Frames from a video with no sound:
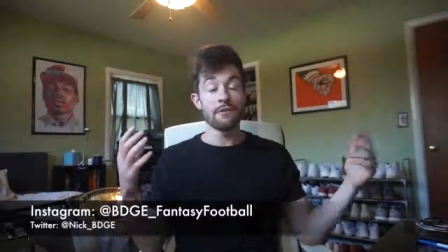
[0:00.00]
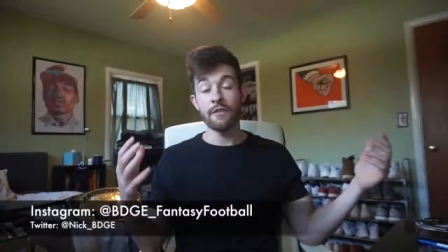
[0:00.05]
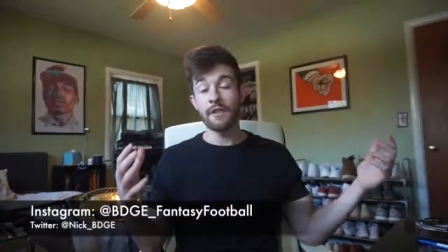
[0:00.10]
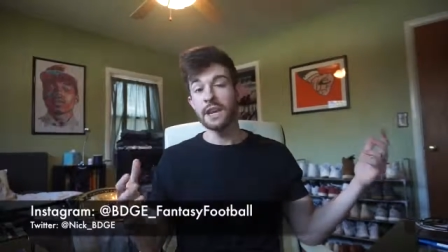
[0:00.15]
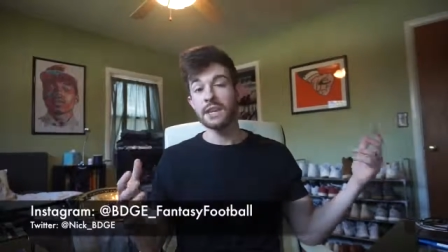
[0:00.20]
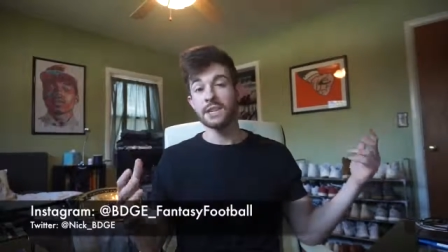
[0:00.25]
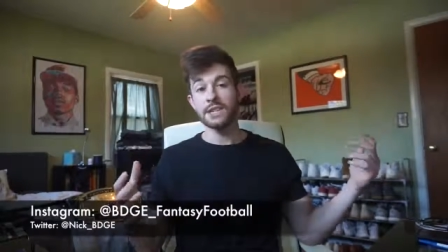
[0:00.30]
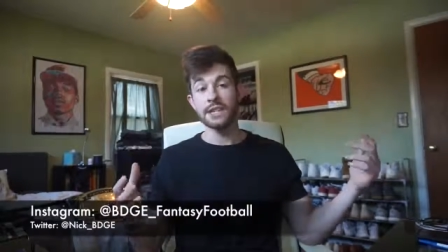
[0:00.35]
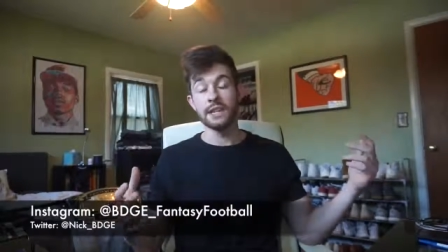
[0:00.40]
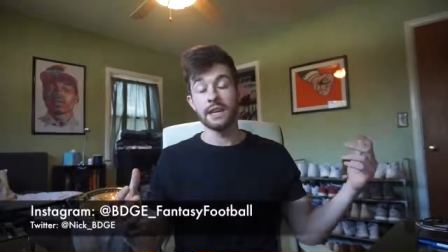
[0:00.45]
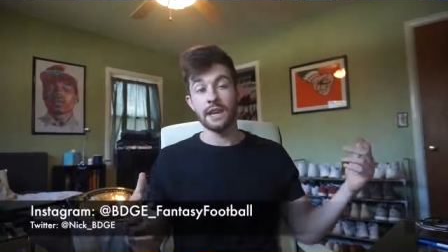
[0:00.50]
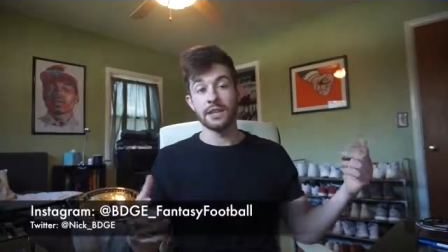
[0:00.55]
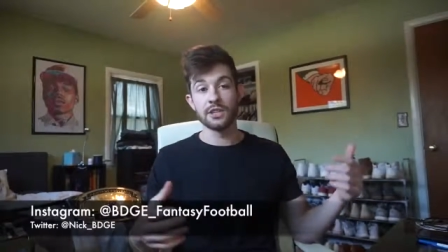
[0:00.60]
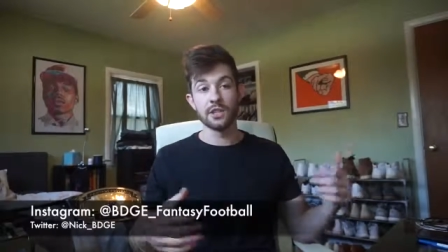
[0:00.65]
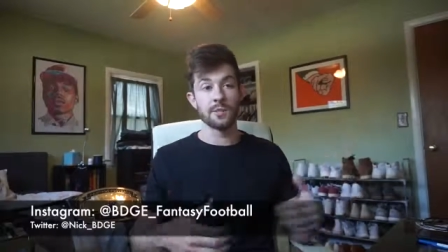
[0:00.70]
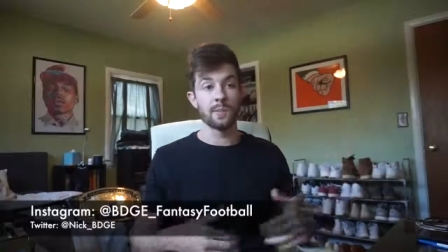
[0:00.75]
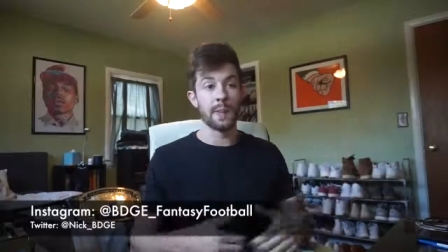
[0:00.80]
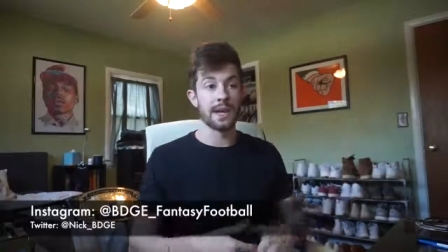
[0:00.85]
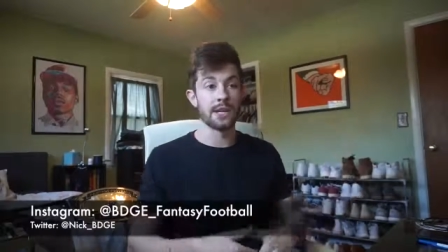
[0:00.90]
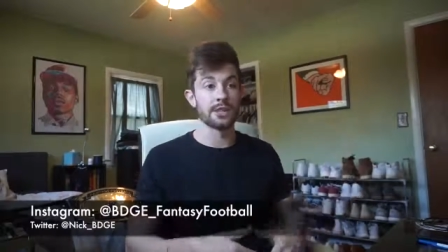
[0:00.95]
fantasy day
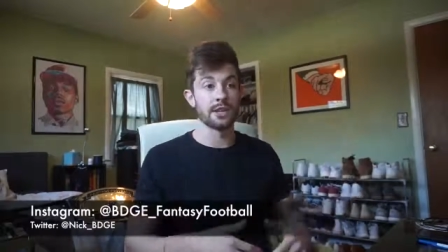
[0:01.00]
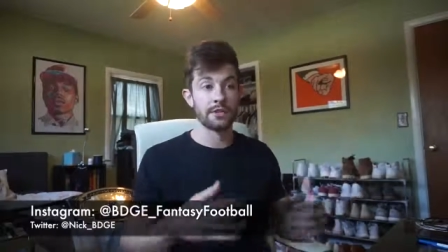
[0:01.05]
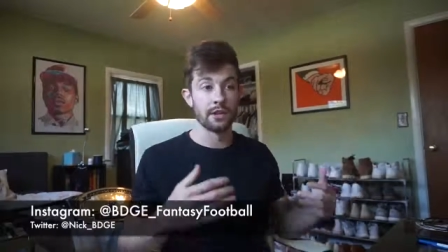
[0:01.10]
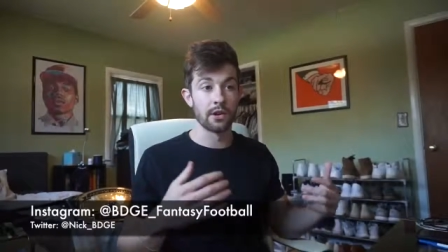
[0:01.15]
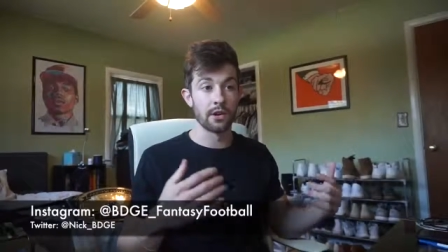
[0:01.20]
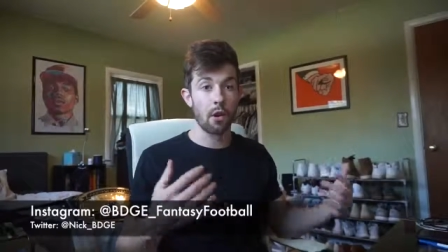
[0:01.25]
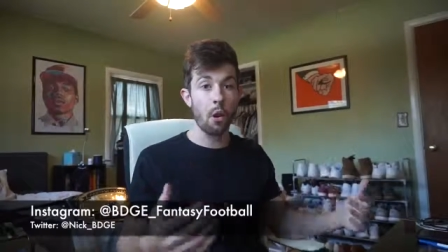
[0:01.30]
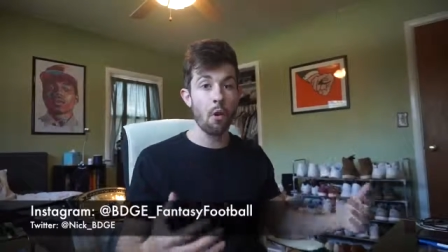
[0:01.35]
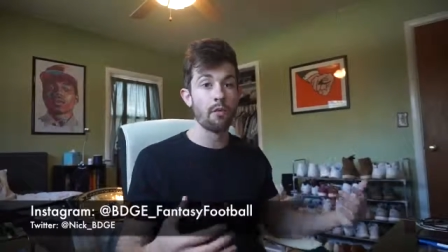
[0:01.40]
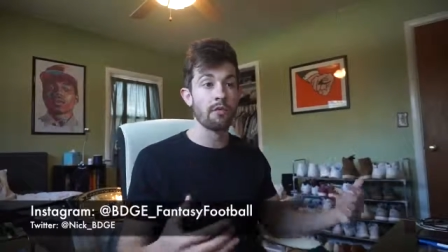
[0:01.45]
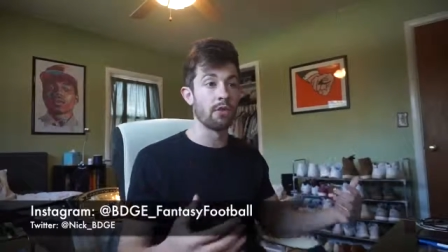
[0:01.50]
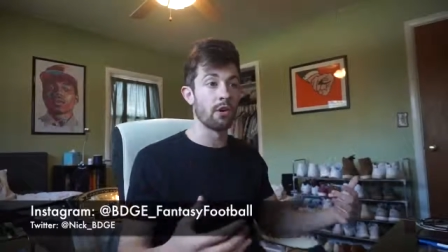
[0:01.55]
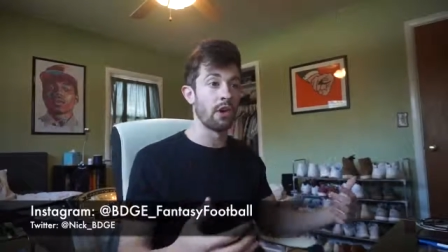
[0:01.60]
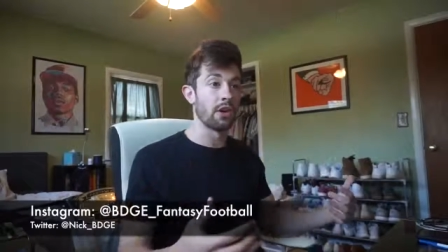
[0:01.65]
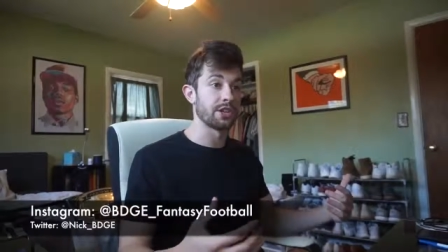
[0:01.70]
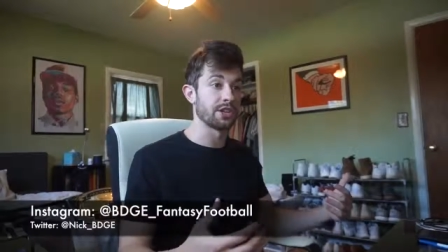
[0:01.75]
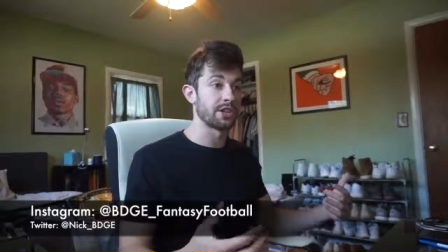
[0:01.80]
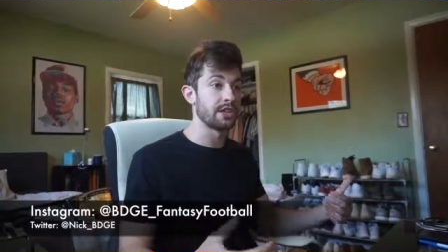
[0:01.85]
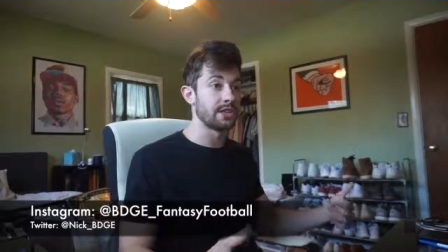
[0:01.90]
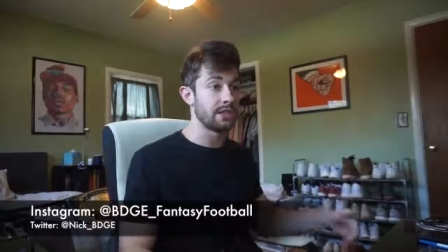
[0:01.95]
just based on their
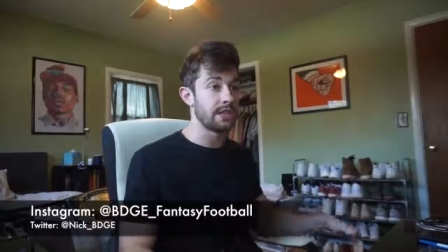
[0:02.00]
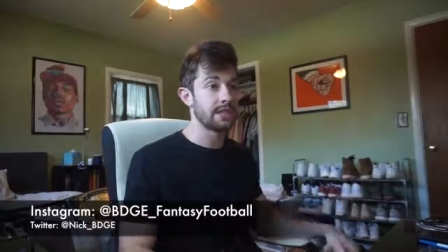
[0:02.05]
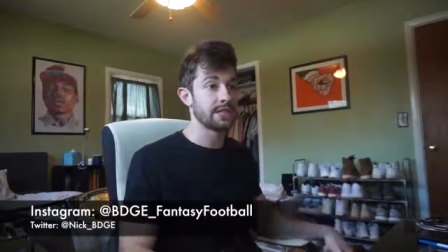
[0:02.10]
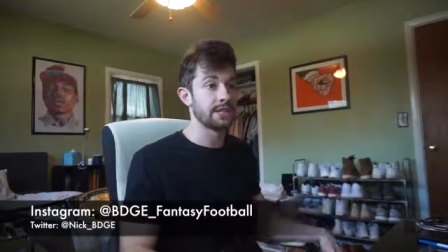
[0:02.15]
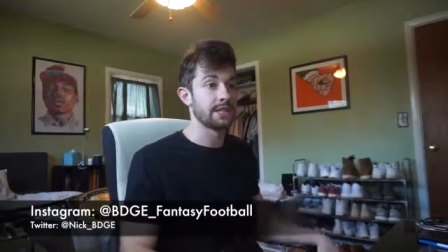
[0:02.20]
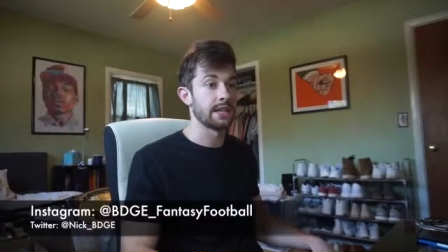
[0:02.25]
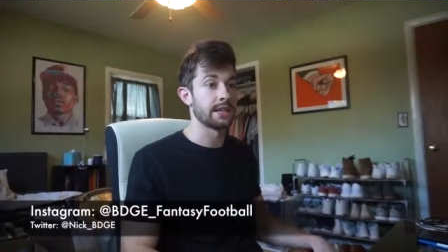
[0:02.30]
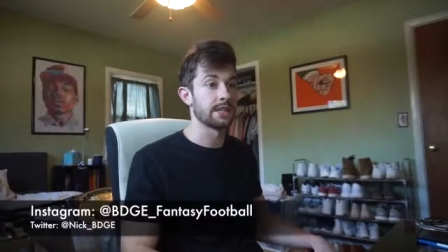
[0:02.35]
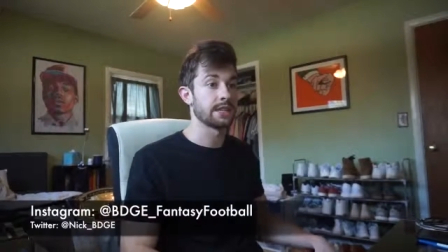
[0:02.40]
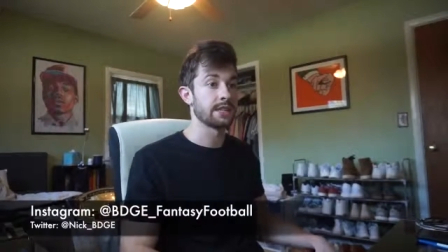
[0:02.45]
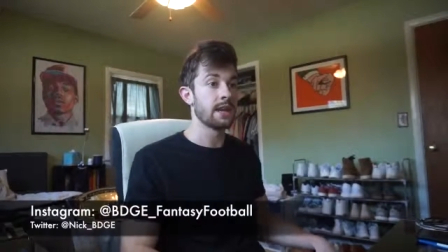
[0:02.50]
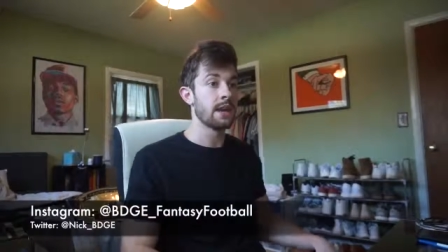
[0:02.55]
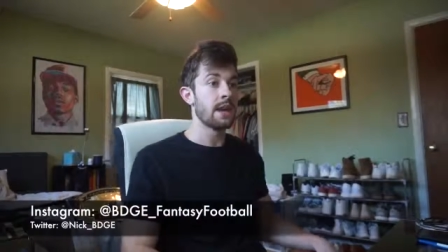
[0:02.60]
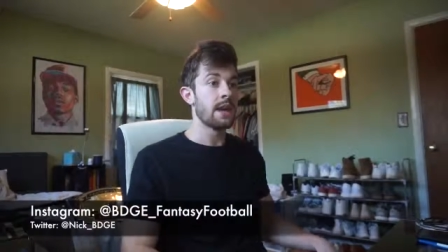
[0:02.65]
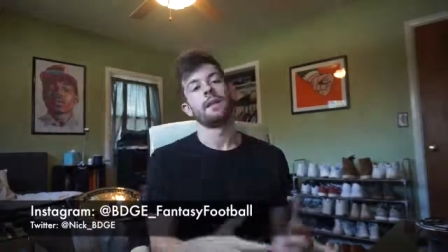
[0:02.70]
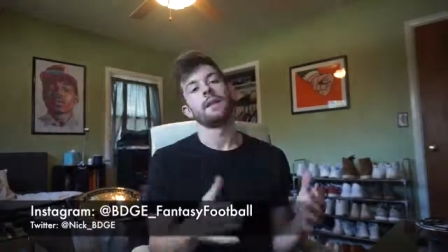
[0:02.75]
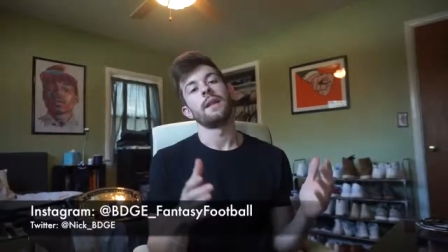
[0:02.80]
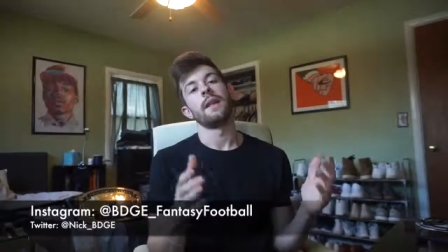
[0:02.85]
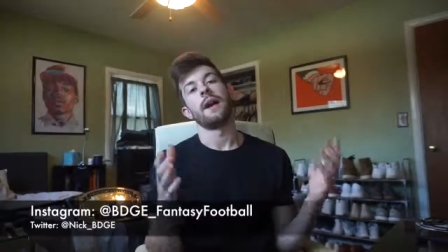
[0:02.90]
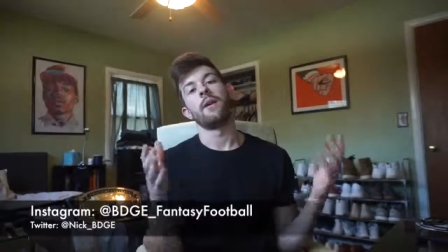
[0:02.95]
overall statistics.
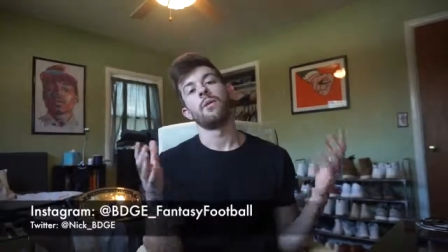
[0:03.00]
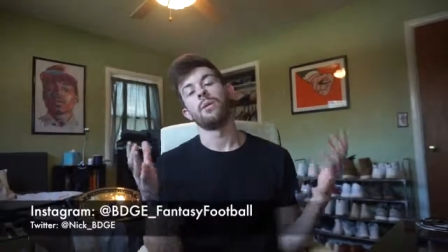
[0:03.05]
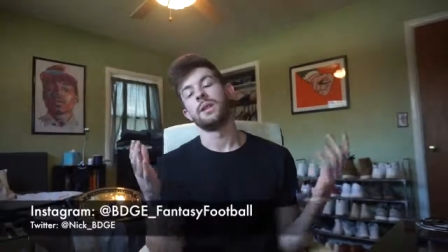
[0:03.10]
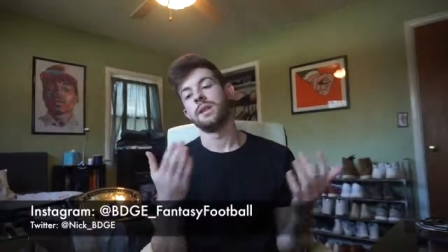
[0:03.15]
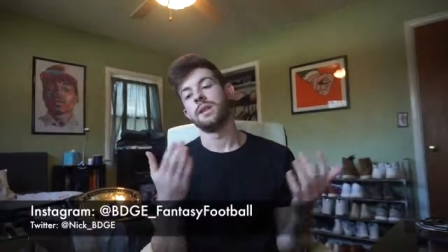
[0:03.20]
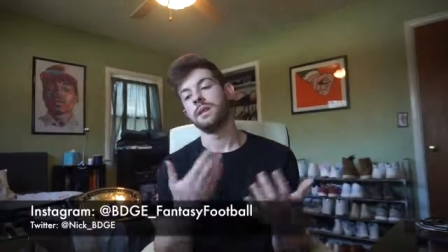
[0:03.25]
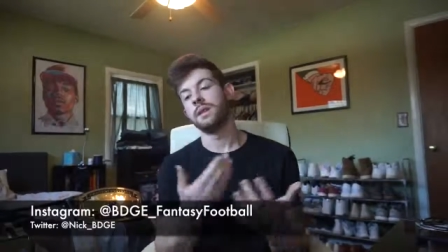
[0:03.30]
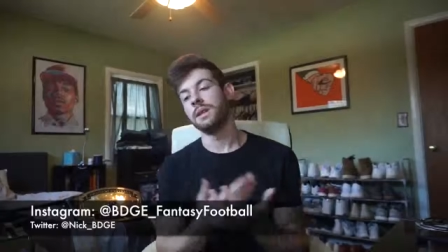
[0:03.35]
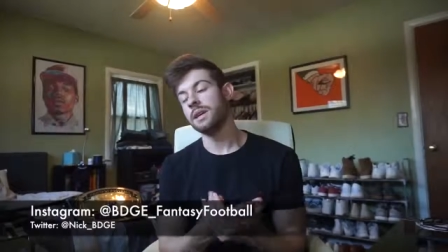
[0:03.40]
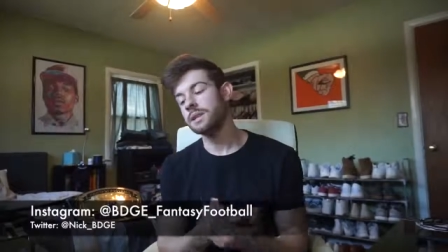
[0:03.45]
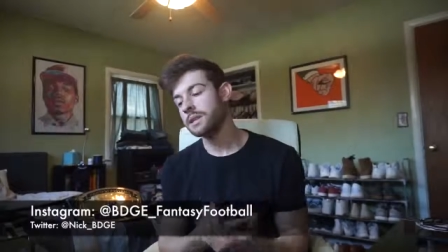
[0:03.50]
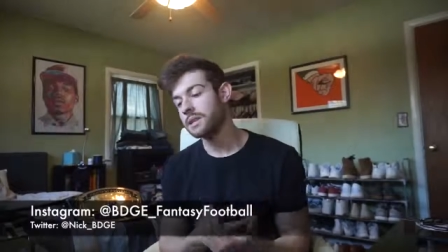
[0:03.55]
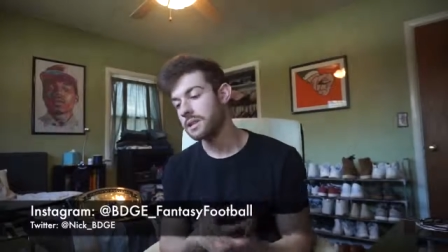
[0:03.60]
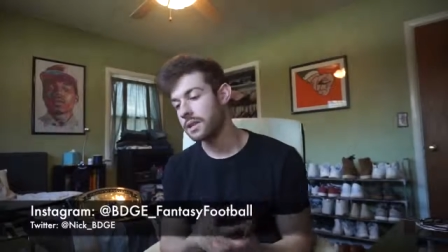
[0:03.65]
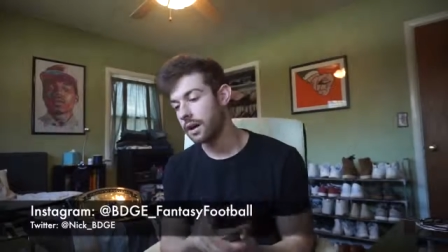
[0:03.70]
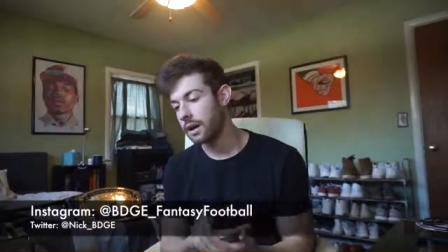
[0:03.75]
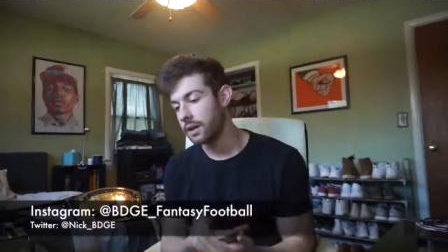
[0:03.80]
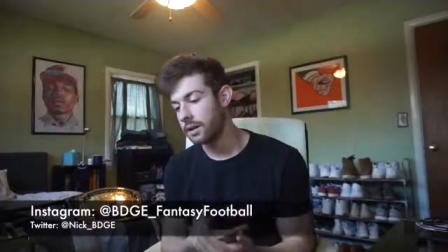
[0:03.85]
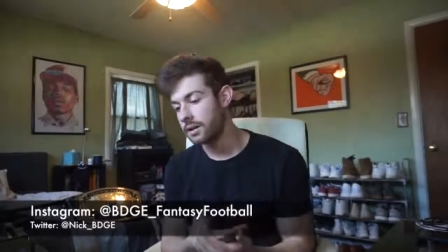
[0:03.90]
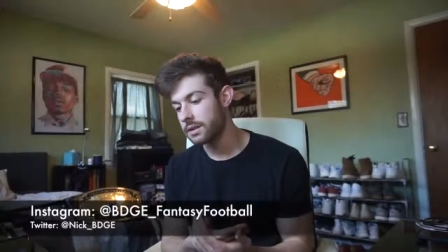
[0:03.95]
Now, what this
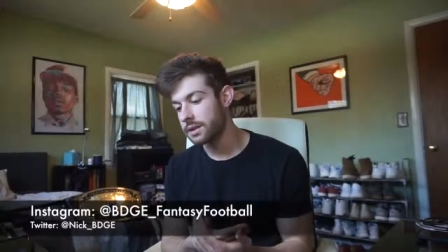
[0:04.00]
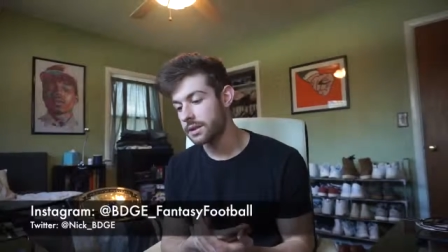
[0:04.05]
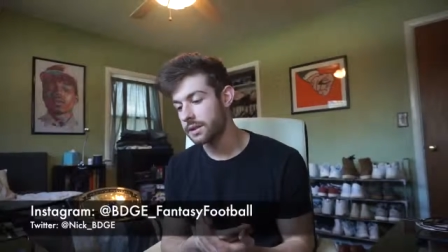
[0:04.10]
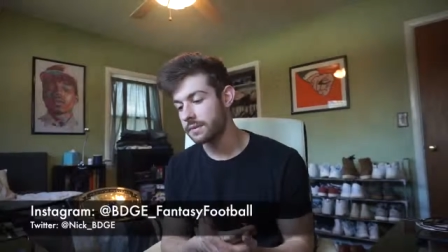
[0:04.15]
does